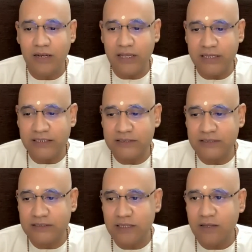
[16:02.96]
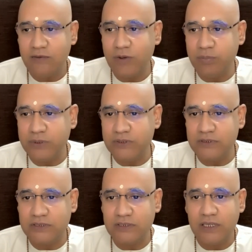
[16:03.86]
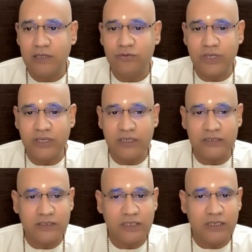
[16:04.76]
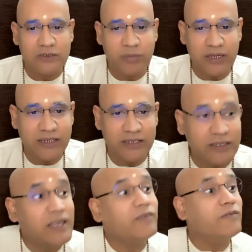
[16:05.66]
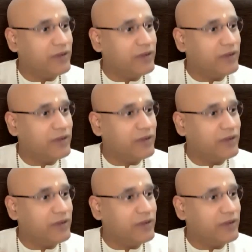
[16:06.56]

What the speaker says: legs, weapons, face, smiling,